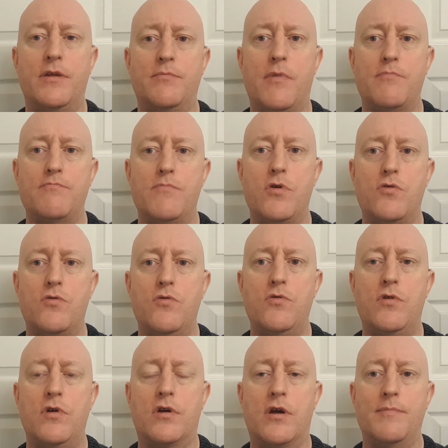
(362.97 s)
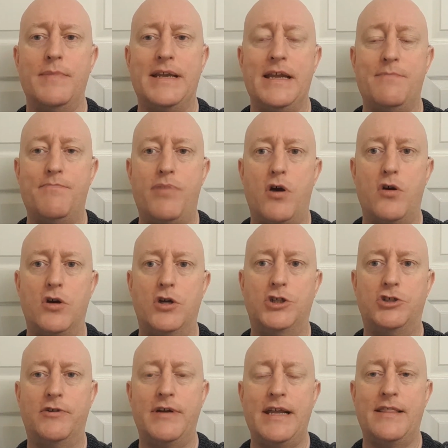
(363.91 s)
that Mahmood committed
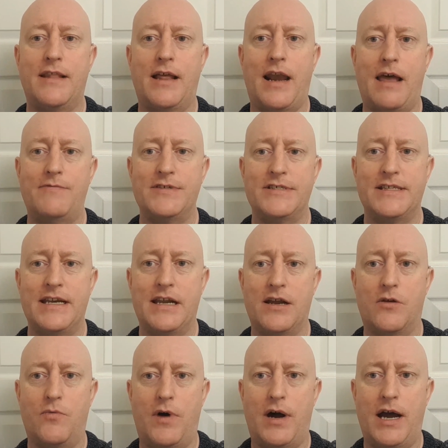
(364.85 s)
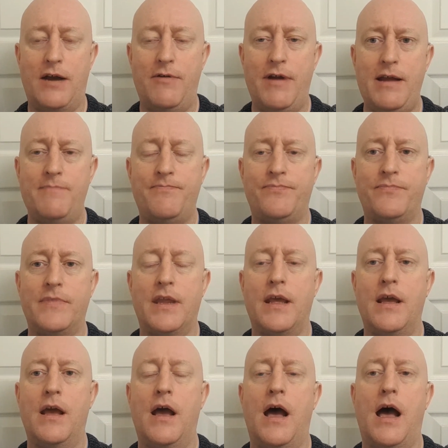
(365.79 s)
perjury in the Leveson inquiry,
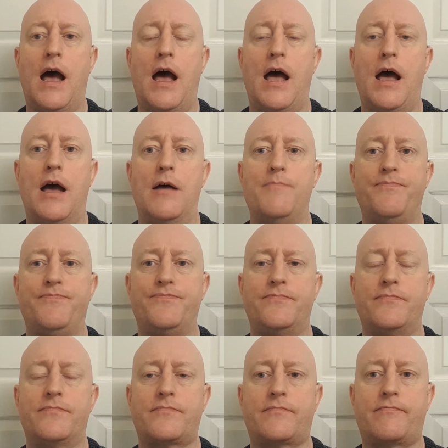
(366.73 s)
claiming